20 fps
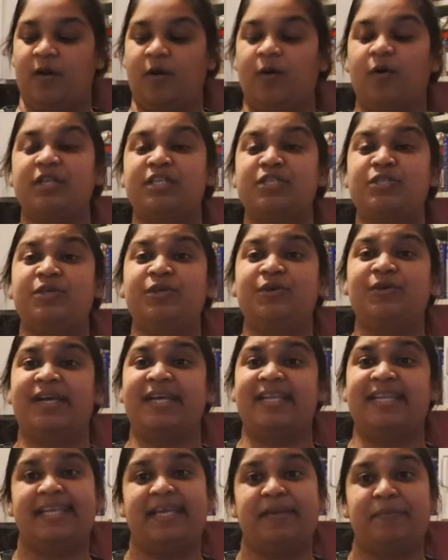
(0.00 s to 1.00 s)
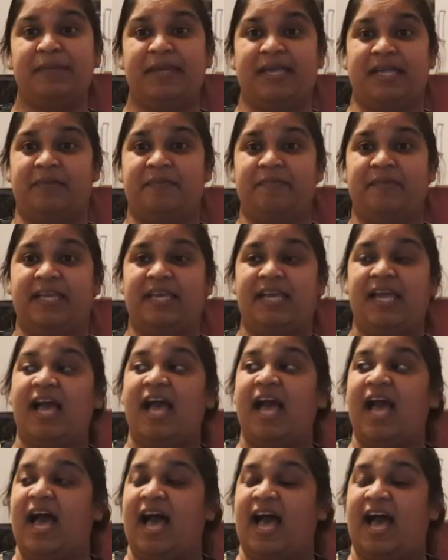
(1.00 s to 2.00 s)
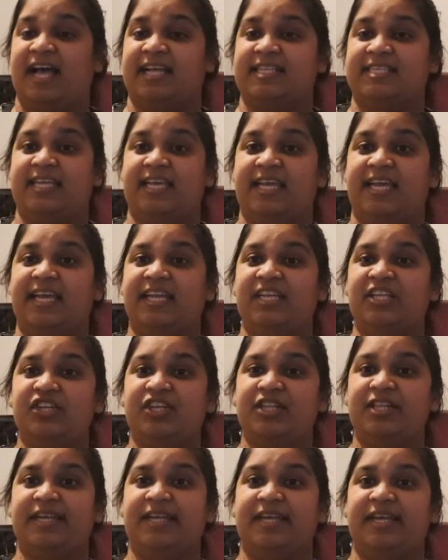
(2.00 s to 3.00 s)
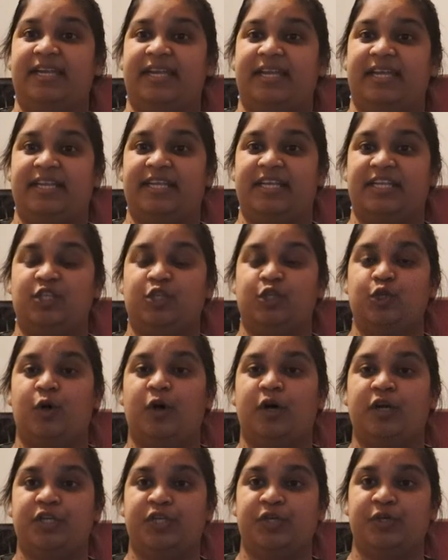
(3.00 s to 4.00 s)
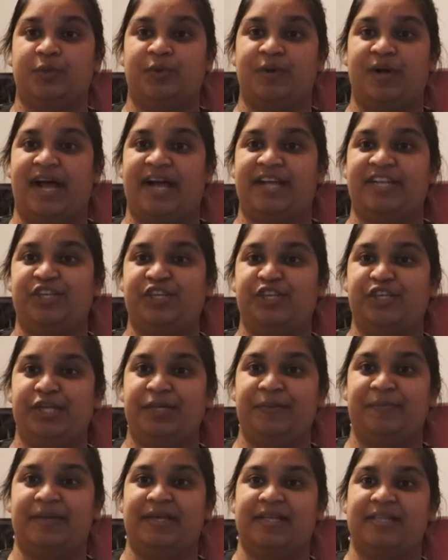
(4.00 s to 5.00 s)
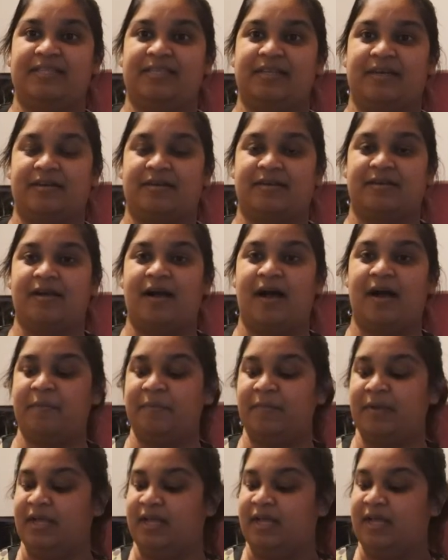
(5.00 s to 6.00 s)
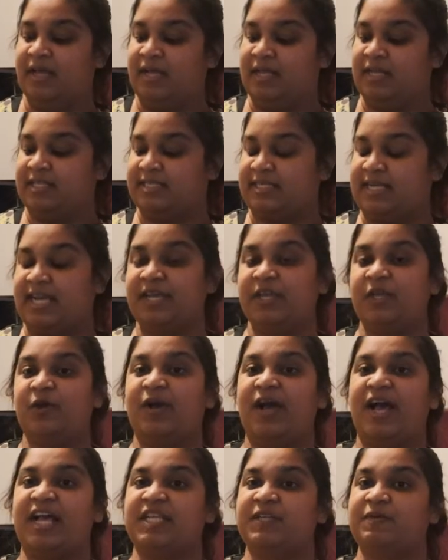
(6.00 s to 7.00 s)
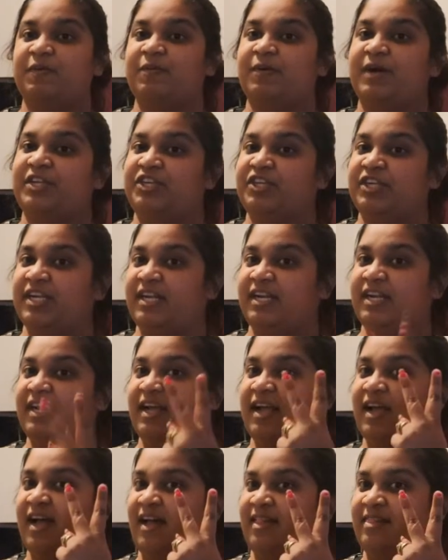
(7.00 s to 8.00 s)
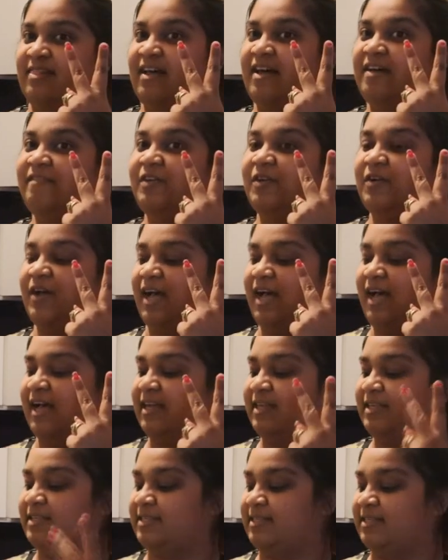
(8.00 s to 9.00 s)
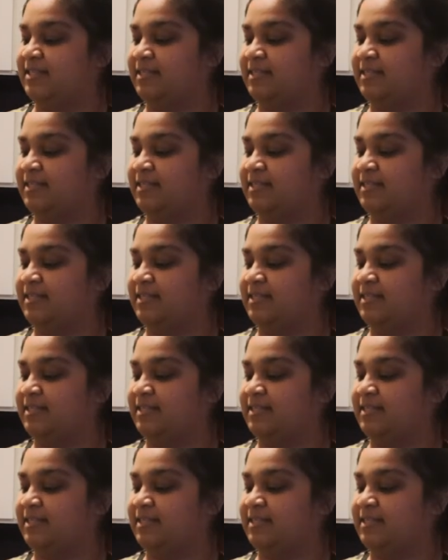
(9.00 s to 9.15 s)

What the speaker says: Also, you can email me at angelcanadiantalkshow@gmail.com. Thank you guys for watching. I love you guys.